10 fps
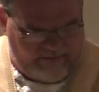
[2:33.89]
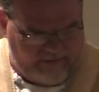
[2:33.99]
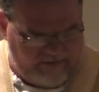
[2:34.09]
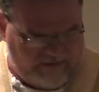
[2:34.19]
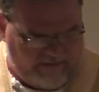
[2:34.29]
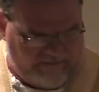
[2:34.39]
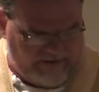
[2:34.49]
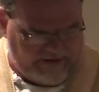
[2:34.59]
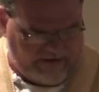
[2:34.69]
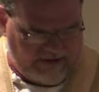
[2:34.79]
you into
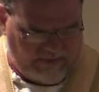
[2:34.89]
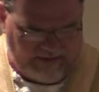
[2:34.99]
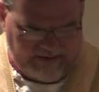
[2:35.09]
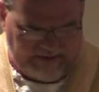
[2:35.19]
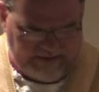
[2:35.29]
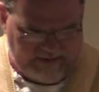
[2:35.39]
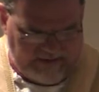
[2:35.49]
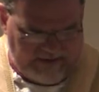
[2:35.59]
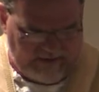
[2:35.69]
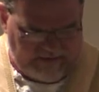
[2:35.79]
everlasting dwellings.
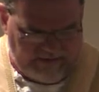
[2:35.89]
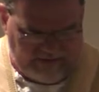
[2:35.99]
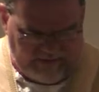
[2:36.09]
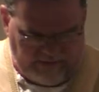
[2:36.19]
Those are the